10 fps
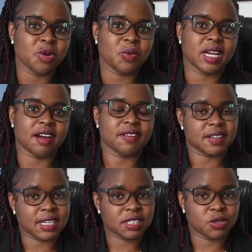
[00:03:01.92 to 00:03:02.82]
we have a
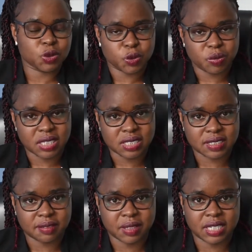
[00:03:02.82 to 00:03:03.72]
right not to be
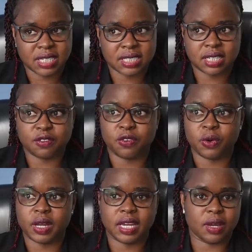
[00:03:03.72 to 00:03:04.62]
discriminated
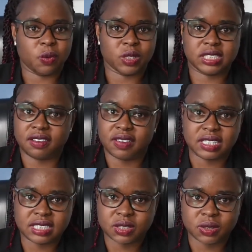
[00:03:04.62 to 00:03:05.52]
for whatever
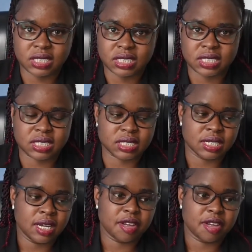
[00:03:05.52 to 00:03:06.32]
reason it is,